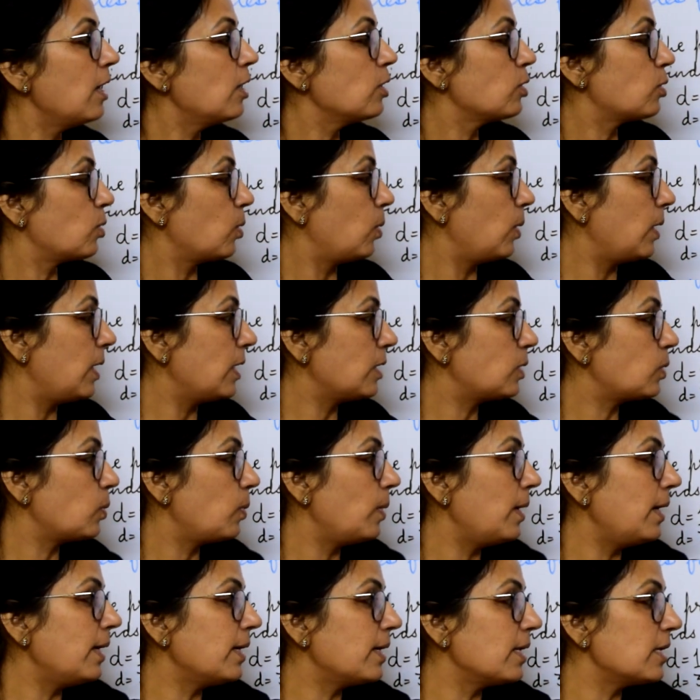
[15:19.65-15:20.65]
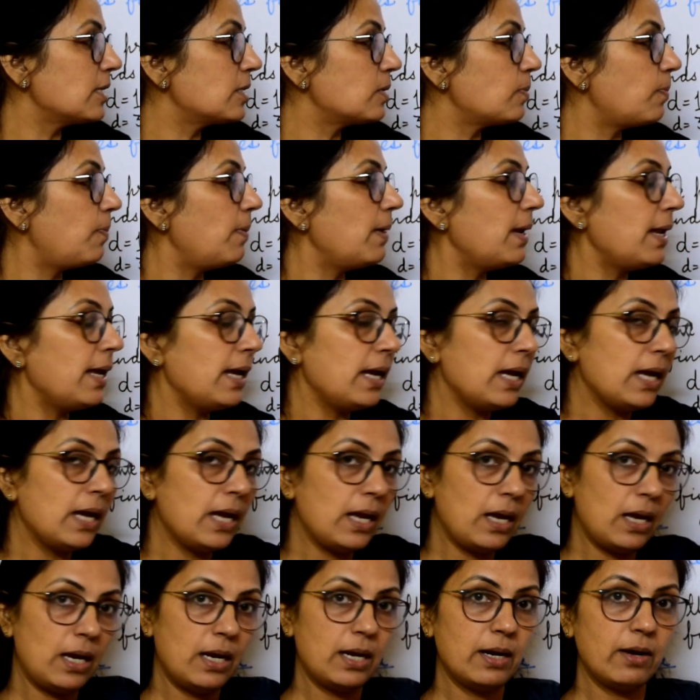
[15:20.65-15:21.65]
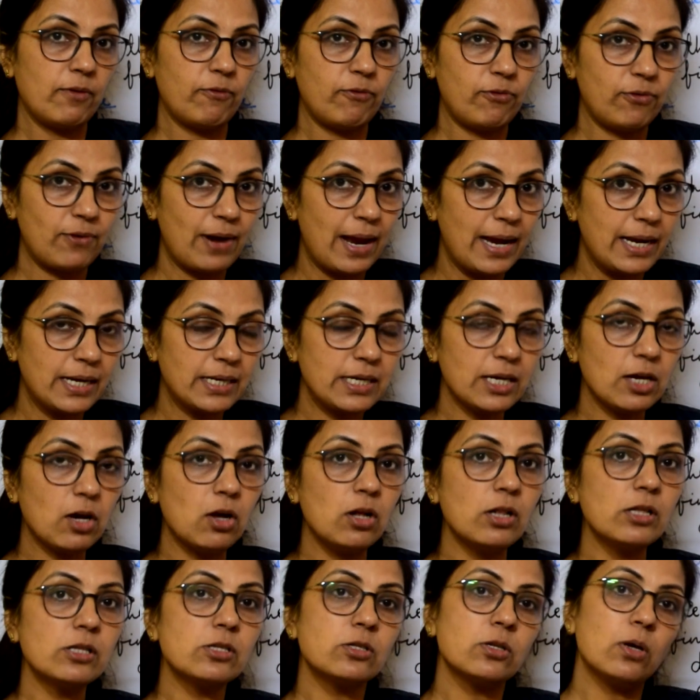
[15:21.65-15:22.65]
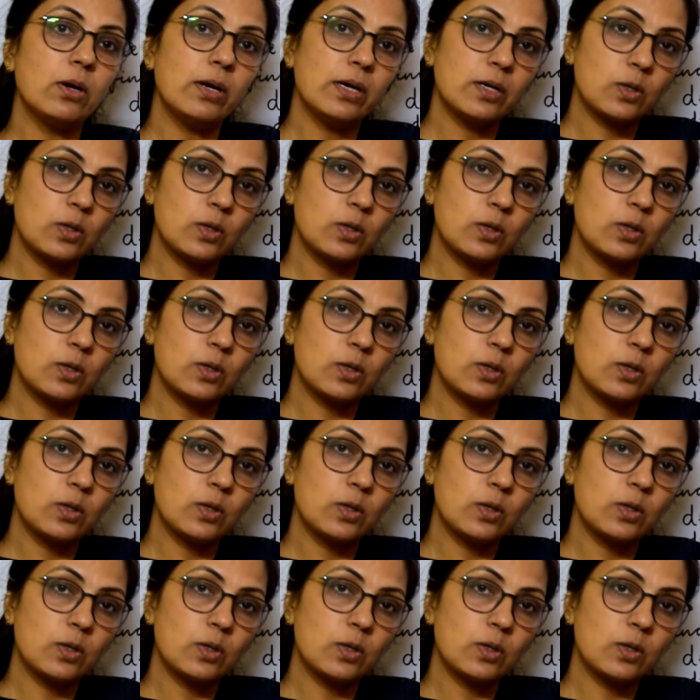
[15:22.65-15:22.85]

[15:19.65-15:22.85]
So it will display Friday also.